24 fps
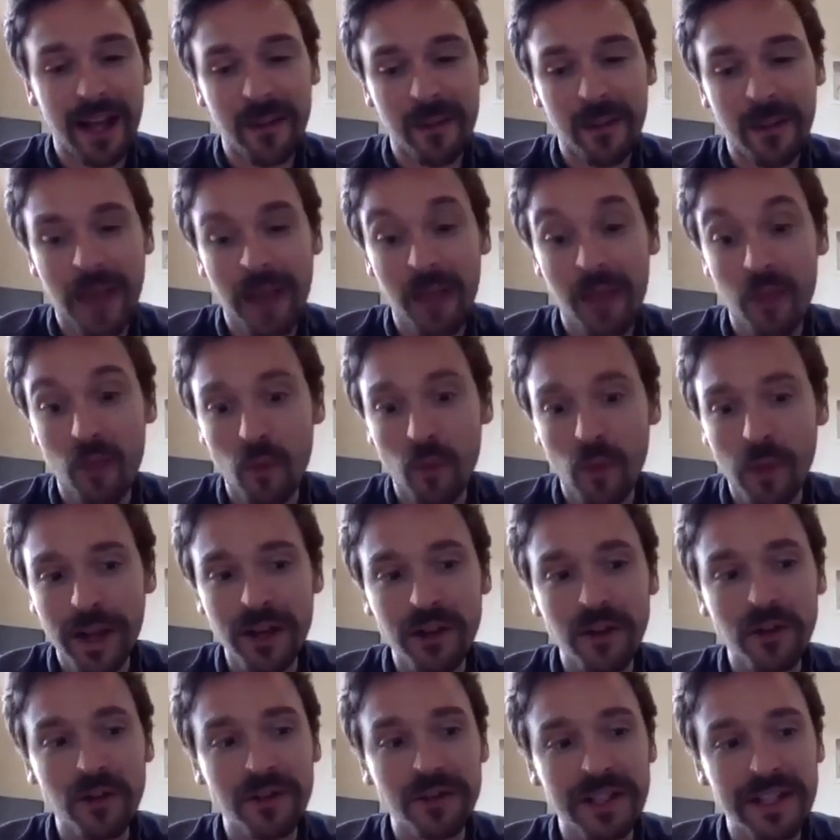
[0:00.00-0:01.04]
and the
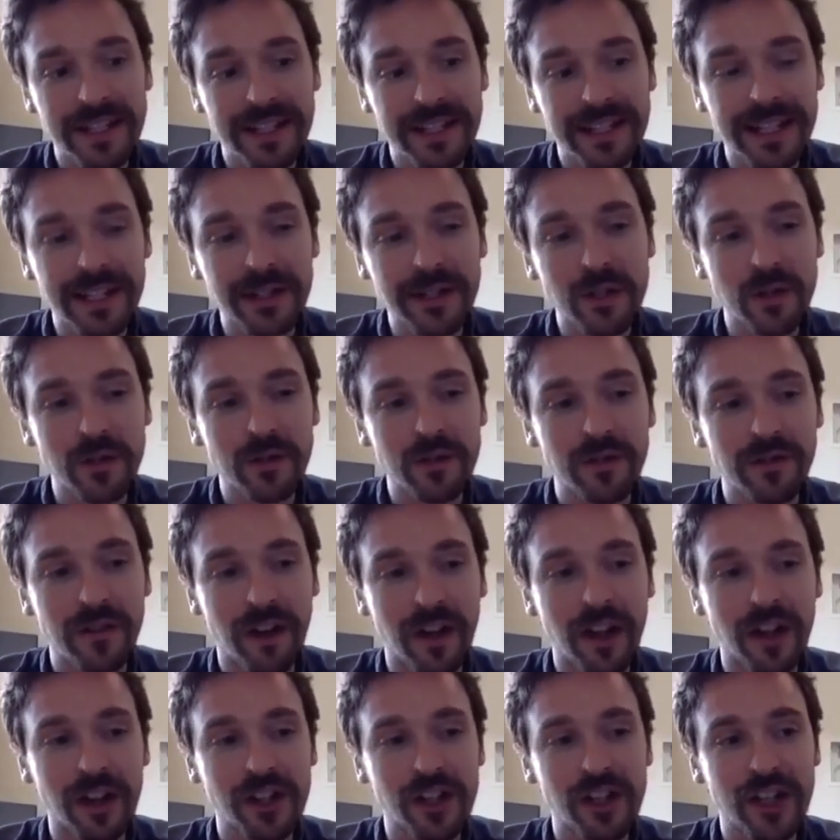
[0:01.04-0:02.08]
will to still
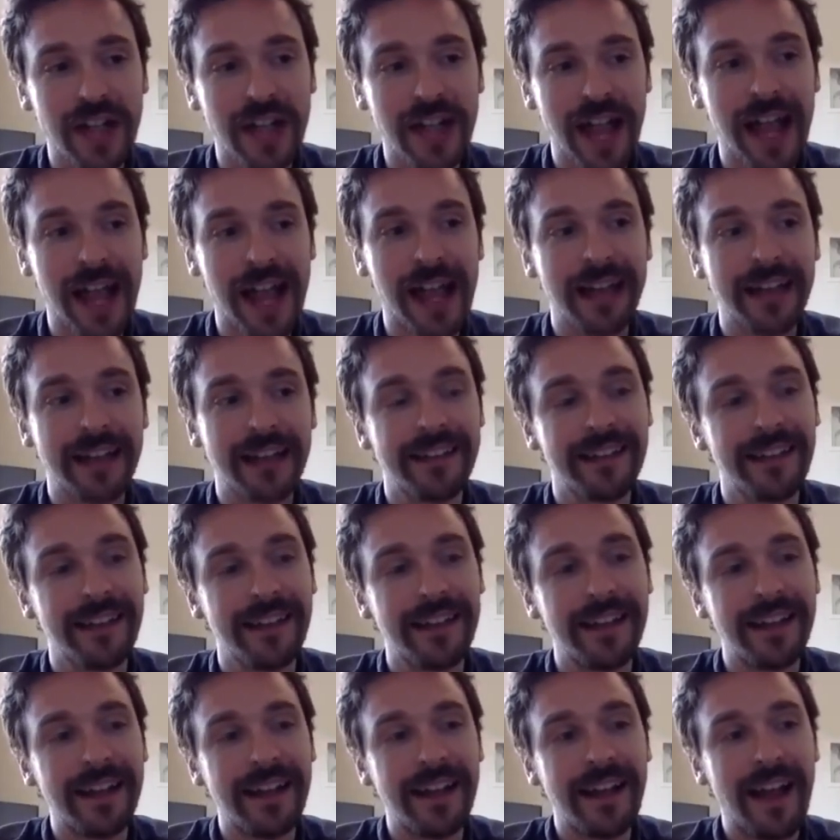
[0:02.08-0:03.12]
function as
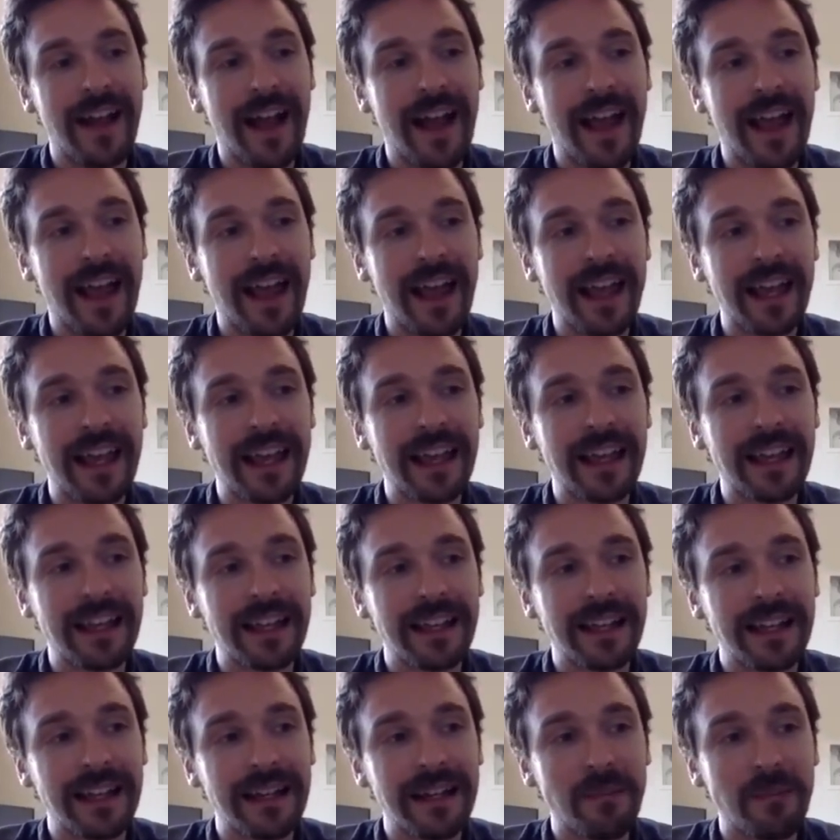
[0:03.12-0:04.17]
a
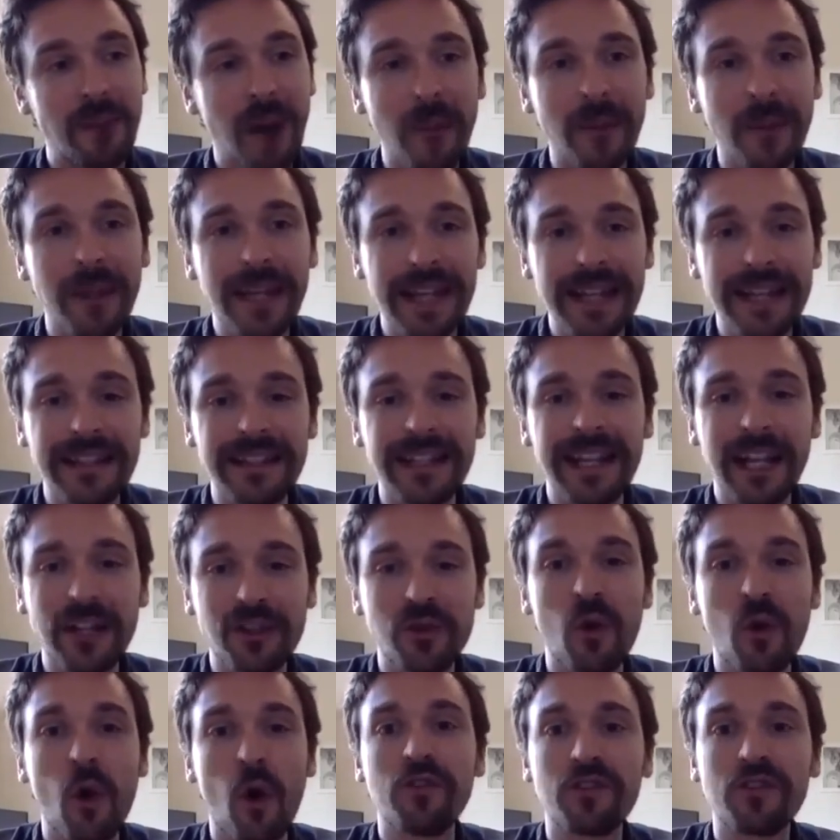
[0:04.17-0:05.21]
public
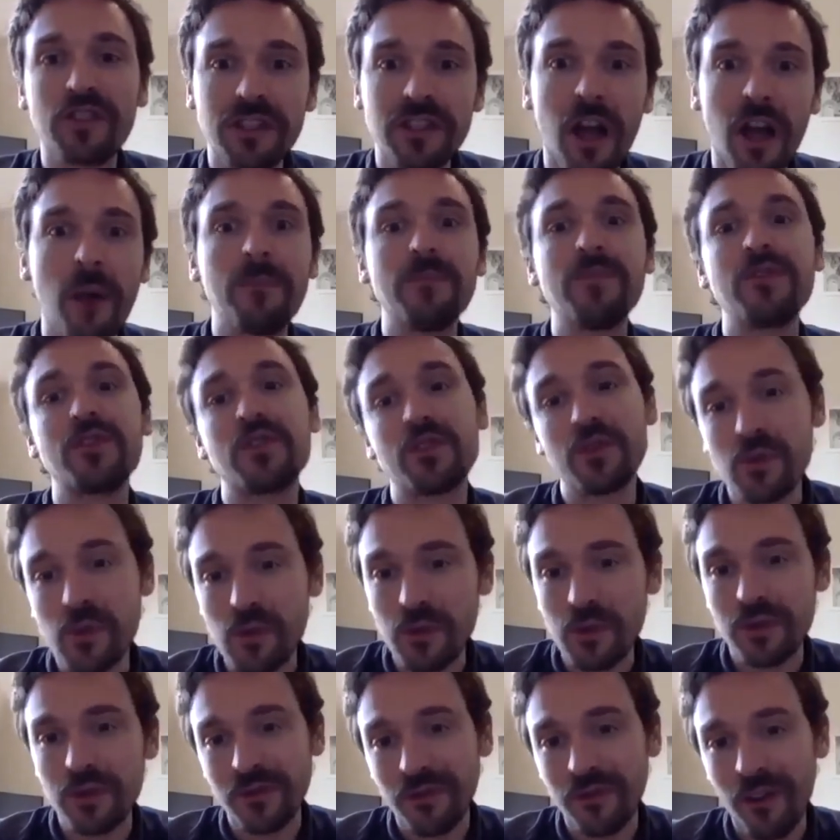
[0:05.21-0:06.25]
intellectual of some sort,
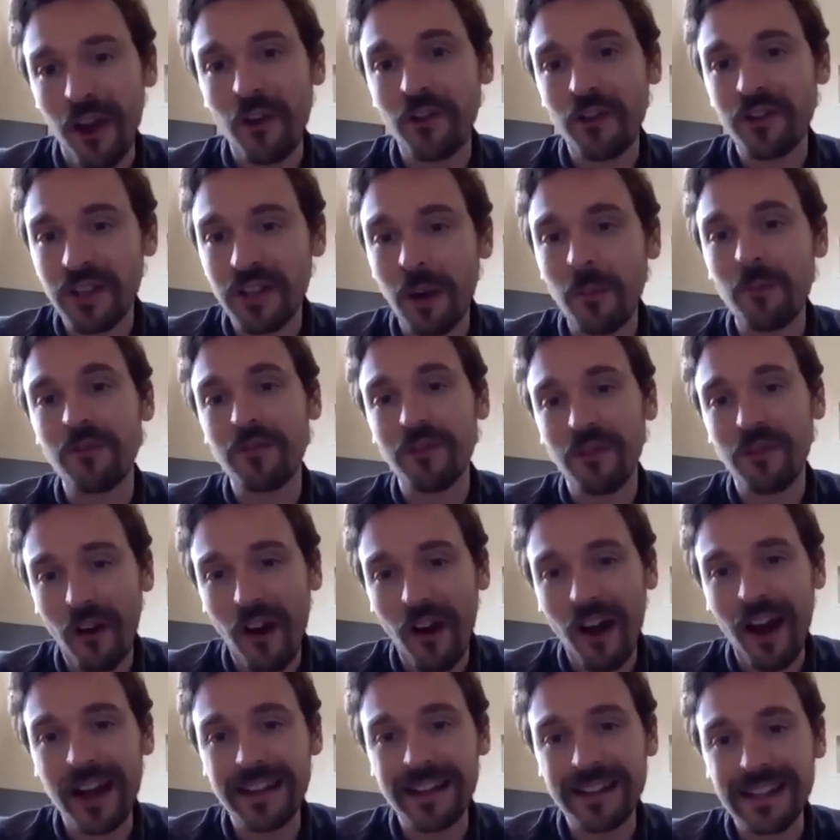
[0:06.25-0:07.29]
right, of some
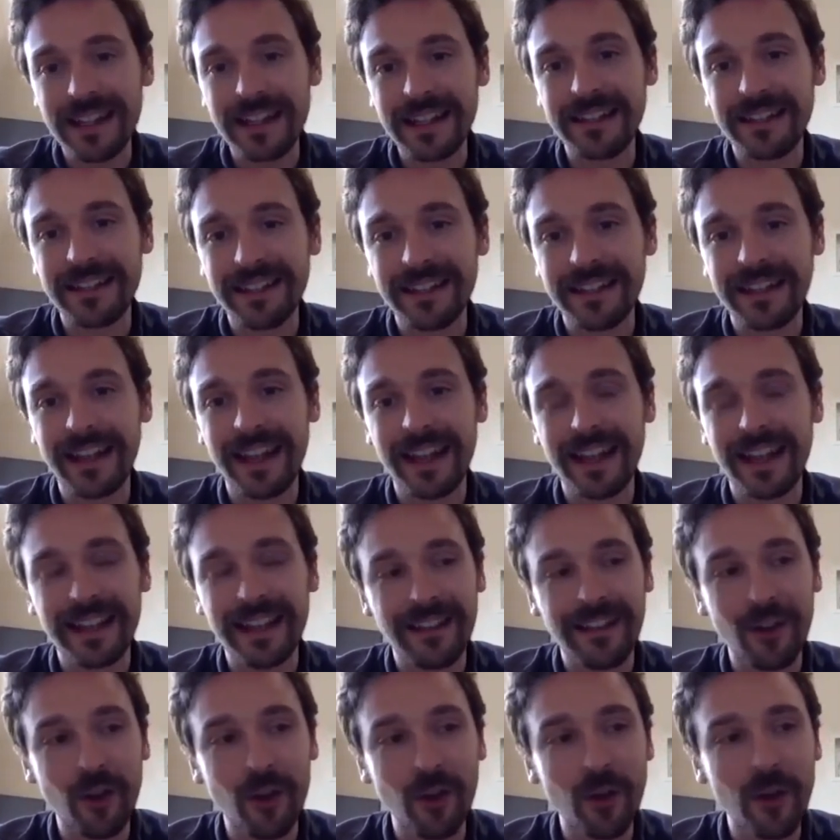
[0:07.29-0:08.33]
variety,
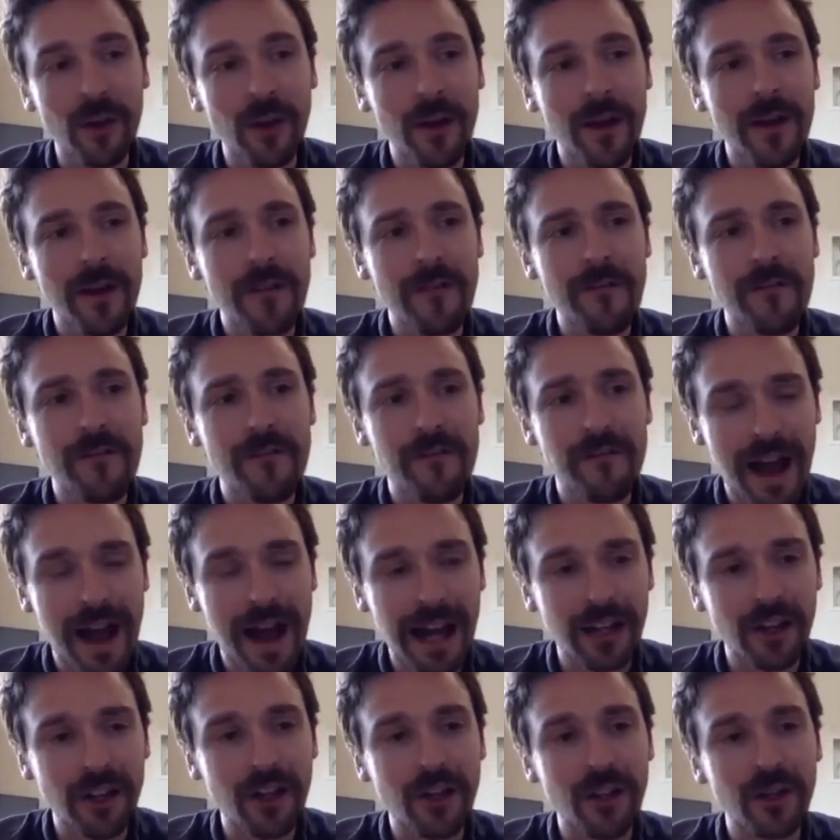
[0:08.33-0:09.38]
to
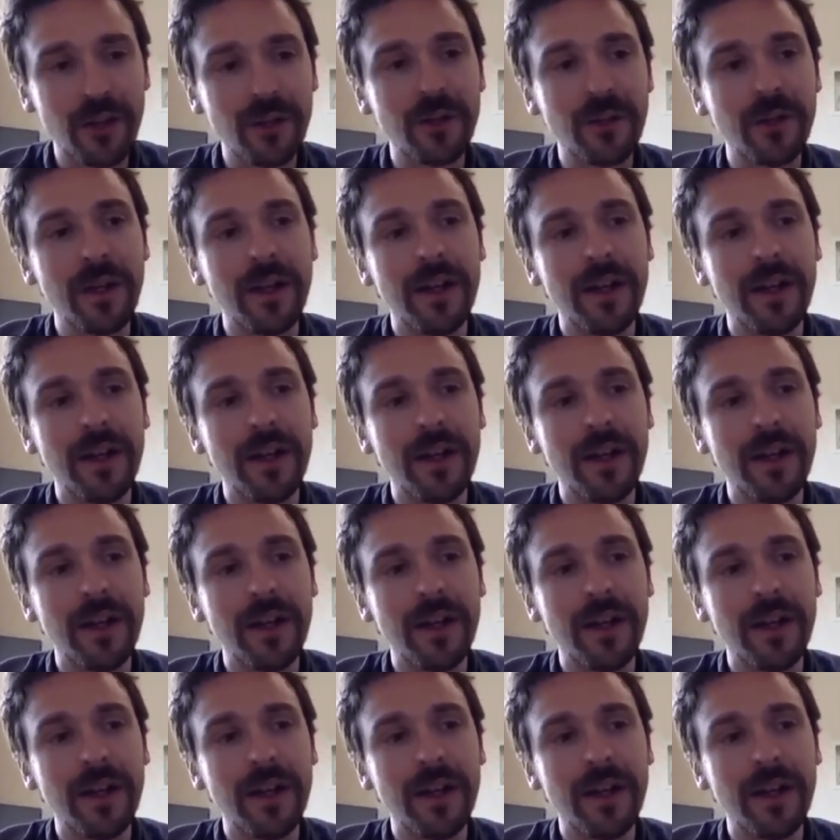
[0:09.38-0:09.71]
value